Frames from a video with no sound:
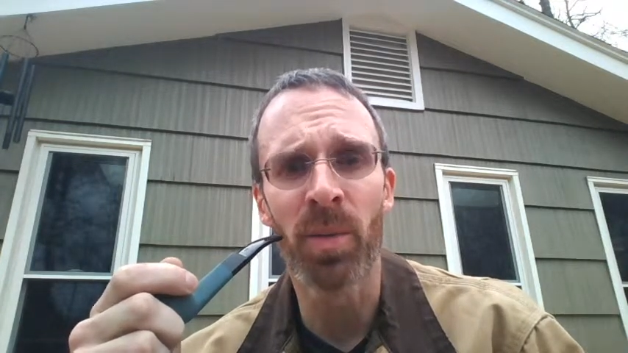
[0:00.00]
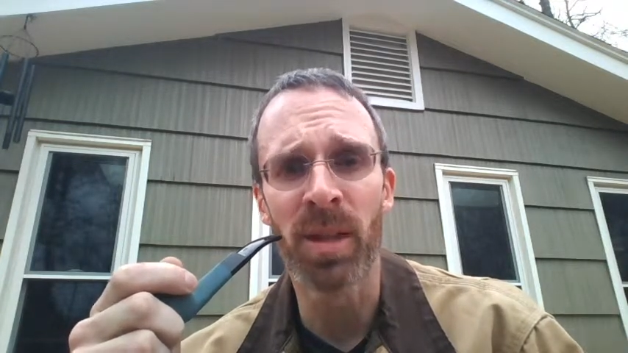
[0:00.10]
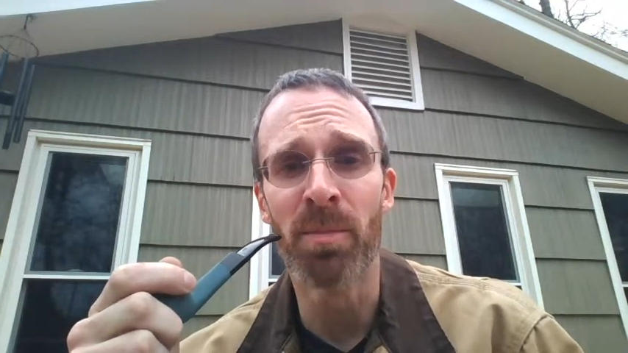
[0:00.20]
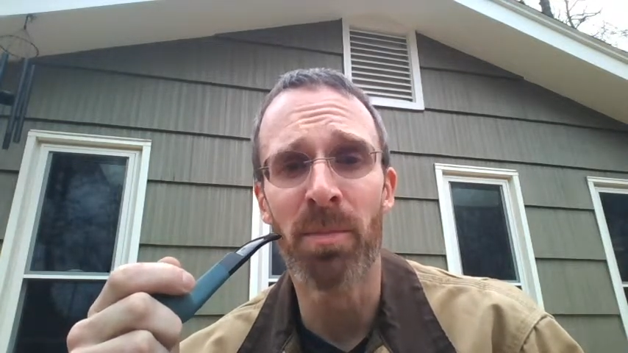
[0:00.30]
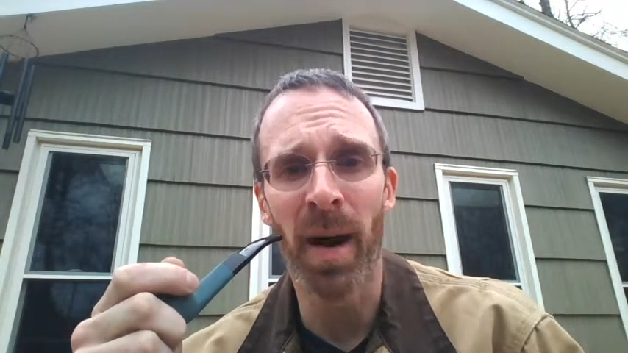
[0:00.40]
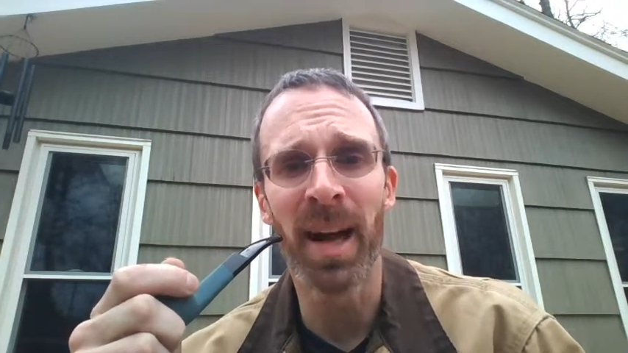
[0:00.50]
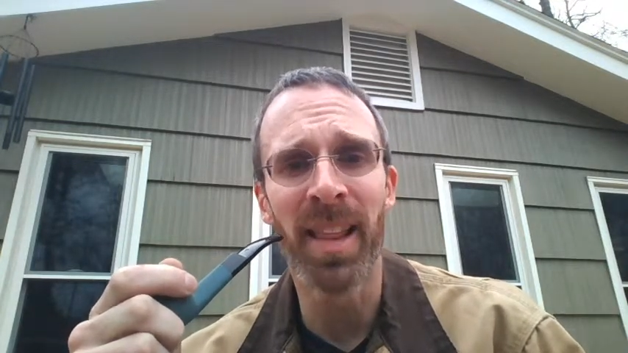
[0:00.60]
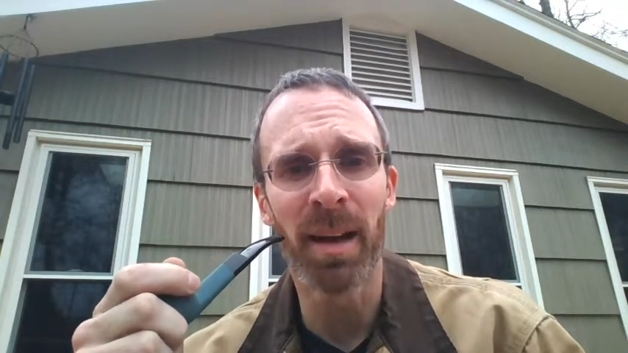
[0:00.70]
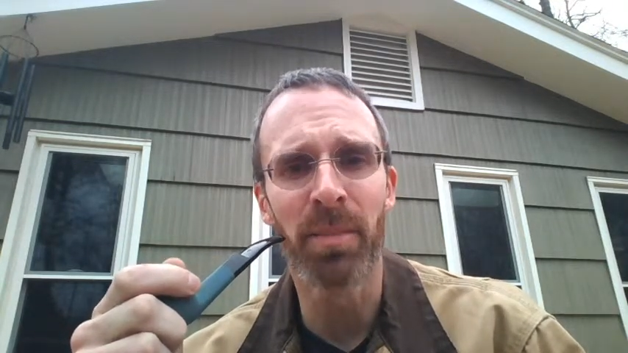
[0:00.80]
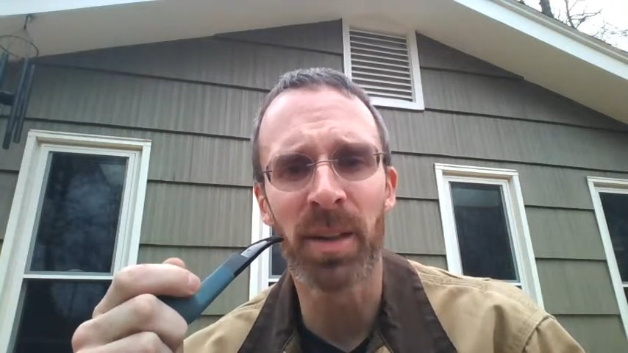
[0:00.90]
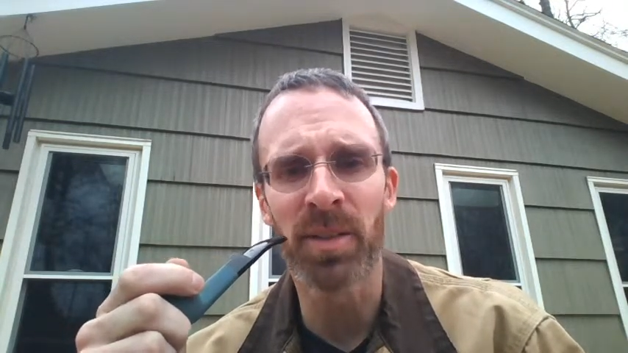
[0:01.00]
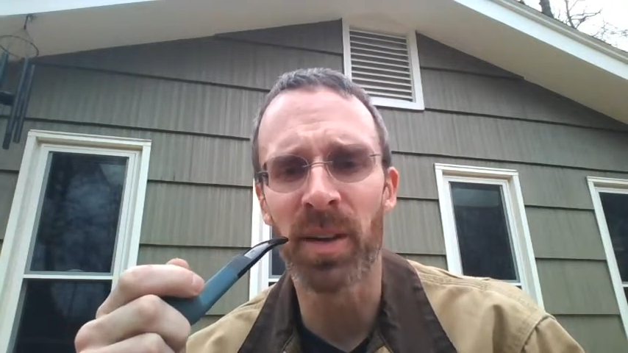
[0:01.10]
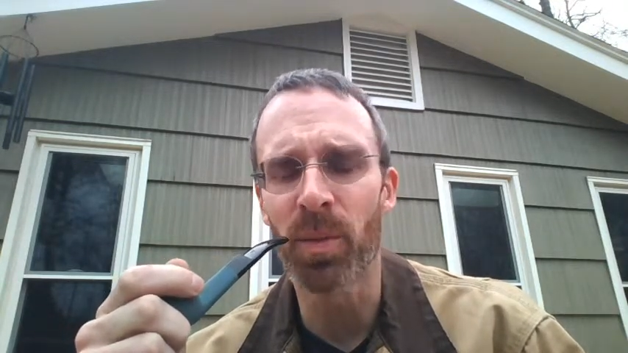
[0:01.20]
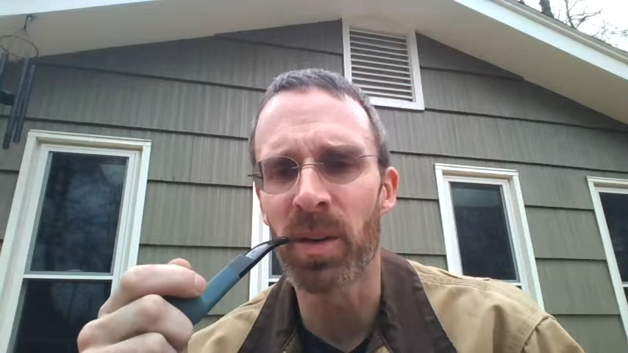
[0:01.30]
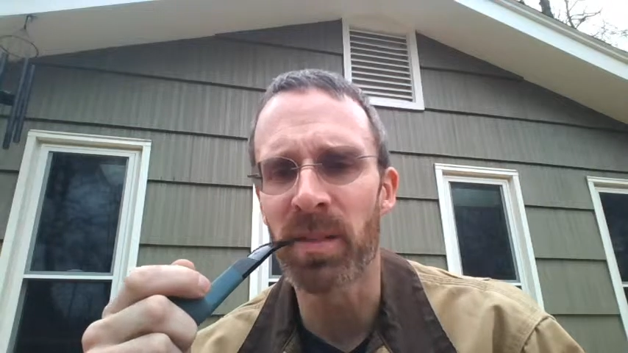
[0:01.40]
when you buy that much of
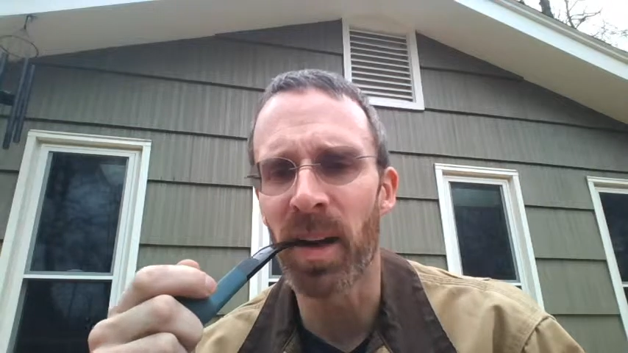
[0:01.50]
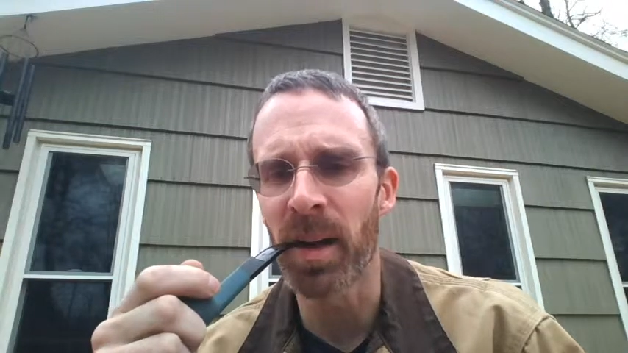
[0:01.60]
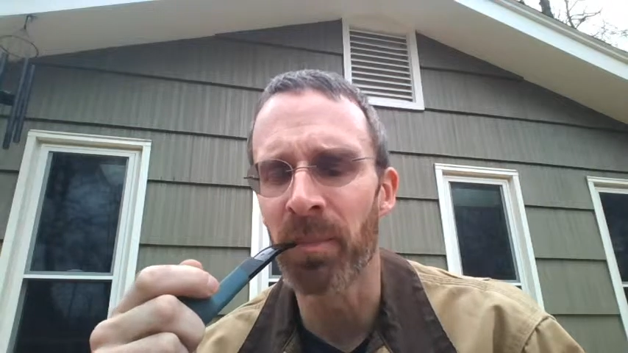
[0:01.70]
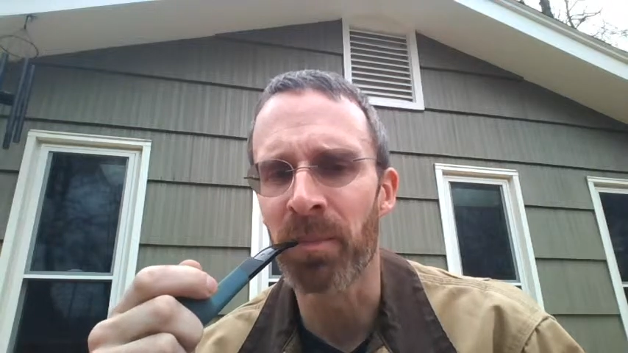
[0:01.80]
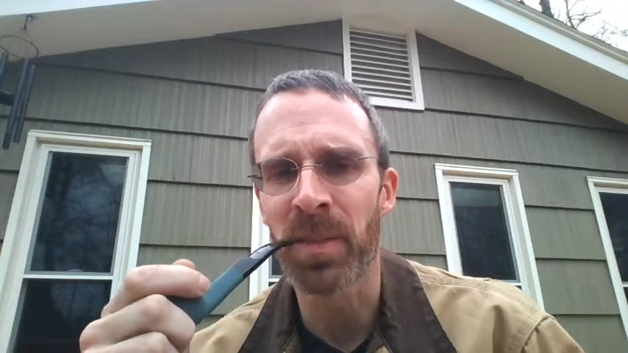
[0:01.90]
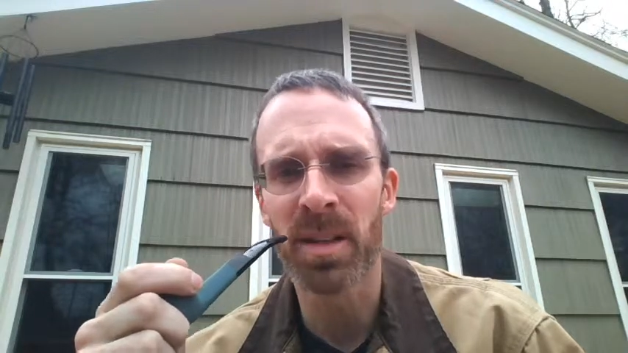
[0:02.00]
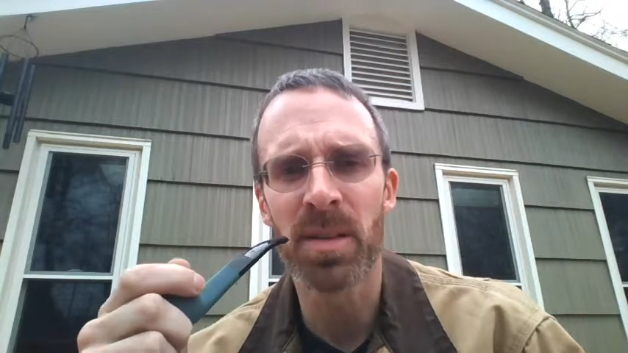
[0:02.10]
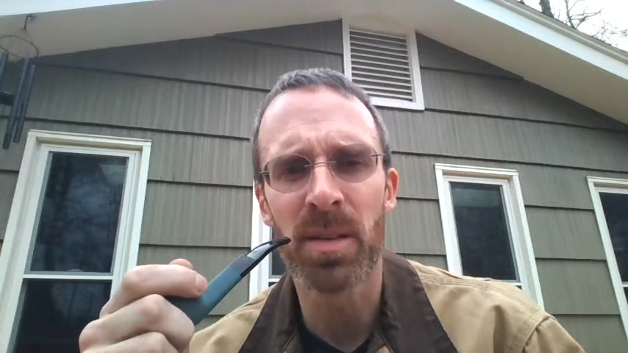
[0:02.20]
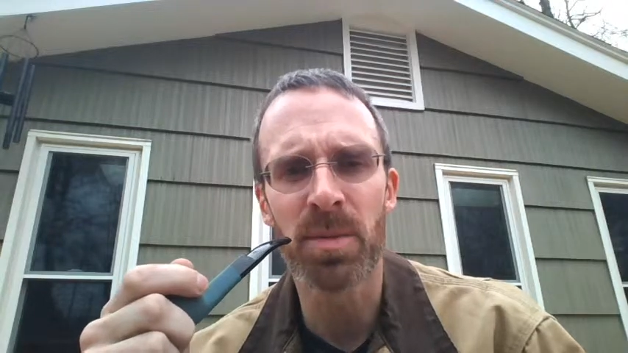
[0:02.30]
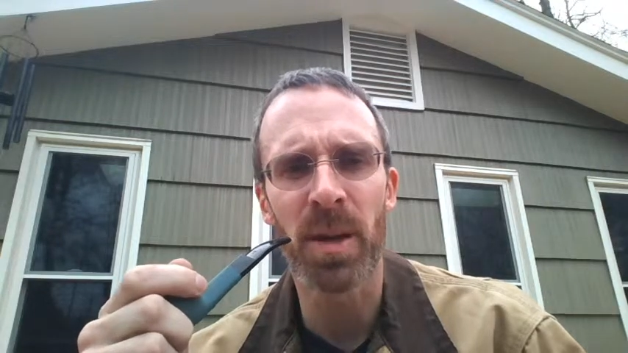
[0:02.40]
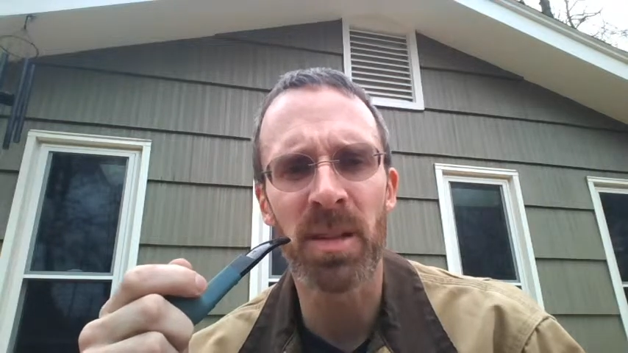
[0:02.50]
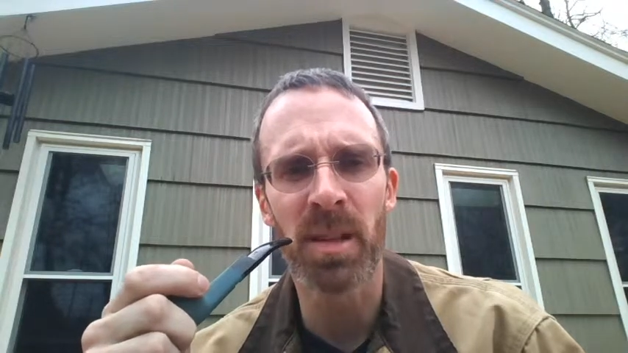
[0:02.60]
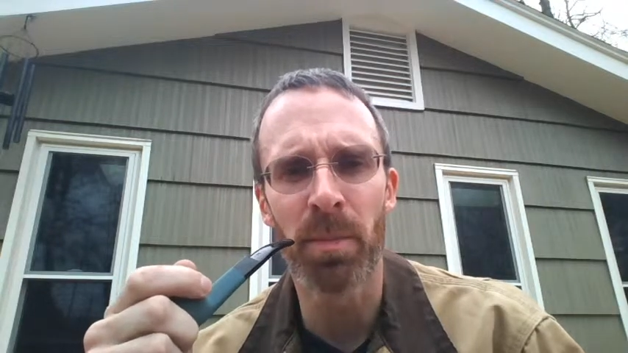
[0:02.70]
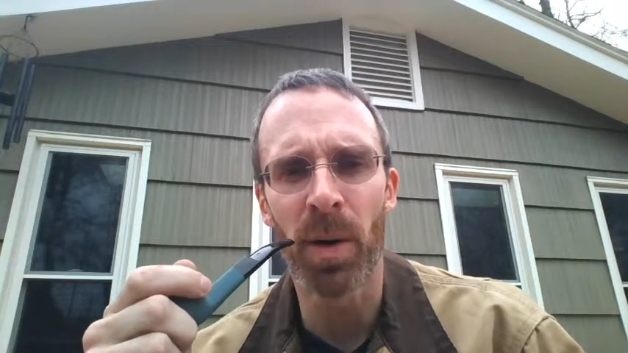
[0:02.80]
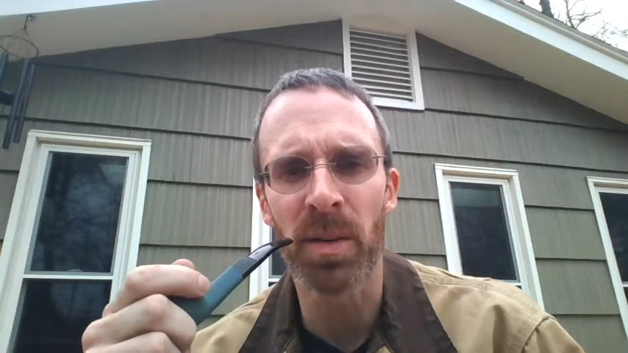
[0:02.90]
it at one time, especially
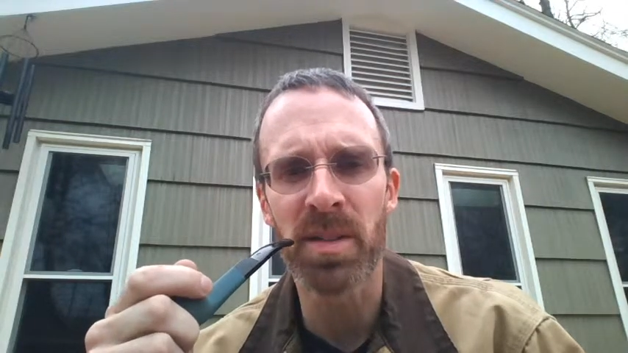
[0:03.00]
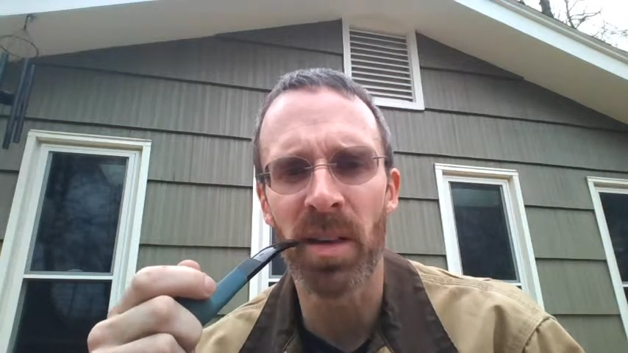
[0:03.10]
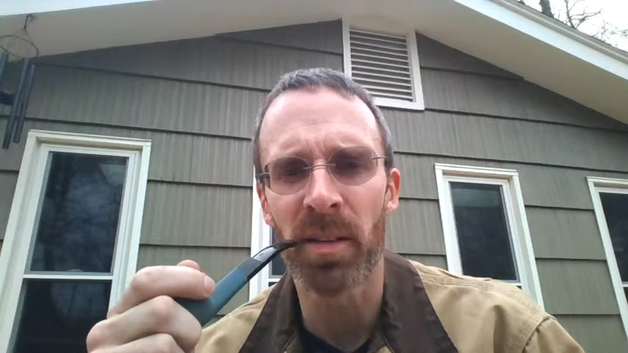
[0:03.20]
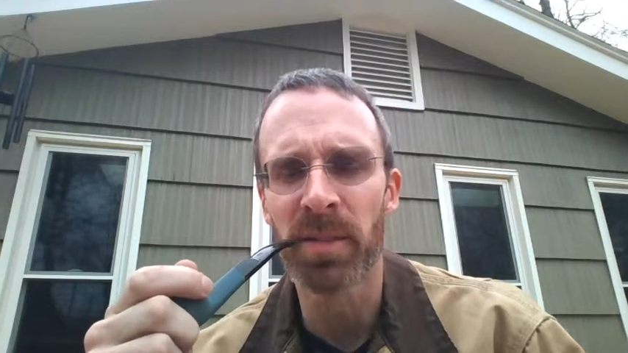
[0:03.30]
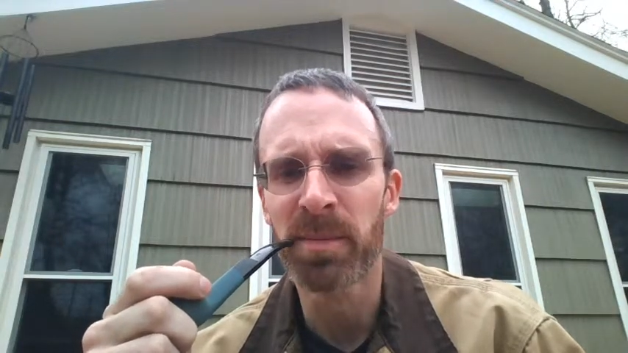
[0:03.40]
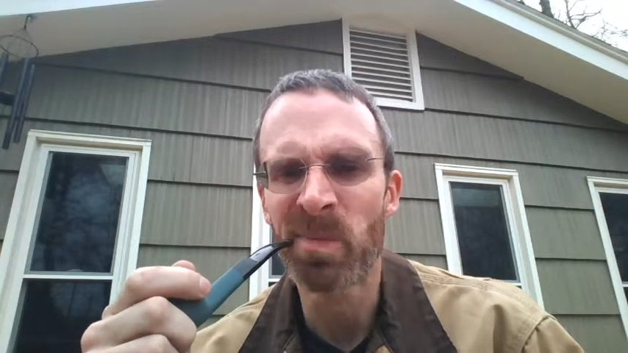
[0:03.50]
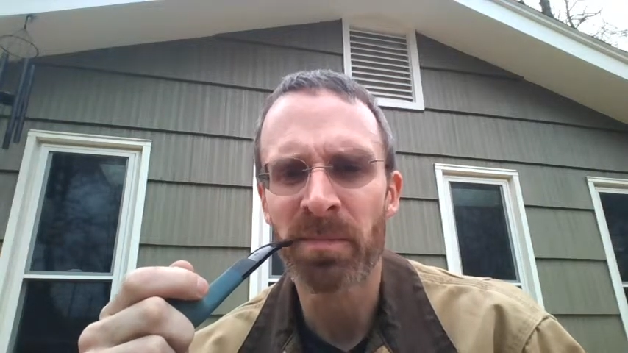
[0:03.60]
the bulk stuff.